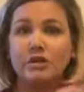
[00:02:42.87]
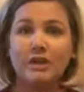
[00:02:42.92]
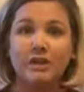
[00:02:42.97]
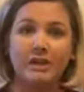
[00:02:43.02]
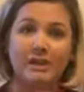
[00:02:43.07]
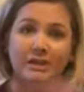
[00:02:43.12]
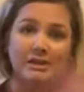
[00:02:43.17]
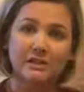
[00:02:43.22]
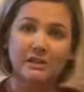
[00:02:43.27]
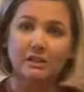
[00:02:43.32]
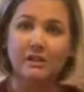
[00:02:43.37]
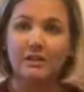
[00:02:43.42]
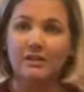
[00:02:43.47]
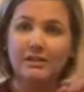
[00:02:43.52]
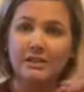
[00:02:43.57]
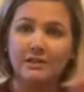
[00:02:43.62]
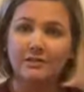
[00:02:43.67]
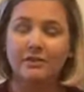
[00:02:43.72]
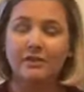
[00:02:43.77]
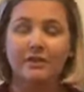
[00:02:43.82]
It gets all that
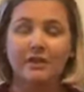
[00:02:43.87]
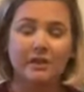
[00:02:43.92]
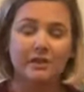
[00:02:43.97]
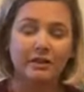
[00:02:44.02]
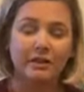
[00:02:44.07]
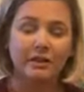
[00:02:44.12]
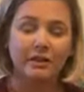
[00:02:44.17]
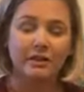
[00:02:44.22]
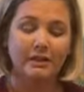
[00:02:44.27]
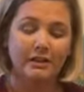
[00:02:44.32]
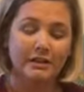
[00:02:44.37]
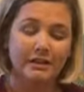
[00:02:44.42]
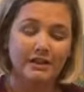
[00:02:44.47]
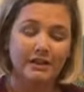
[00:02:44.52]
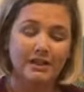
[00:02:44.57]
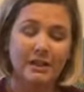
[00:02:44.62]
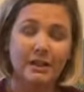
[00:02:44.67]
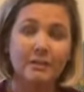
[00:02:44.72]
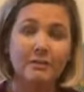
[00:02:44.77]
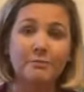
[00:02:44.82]
stuff in there and it cleans
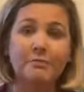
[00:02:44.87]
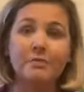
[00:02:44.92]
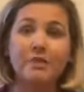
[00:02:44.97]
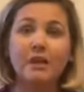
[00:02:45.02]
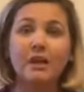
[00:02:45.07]
it out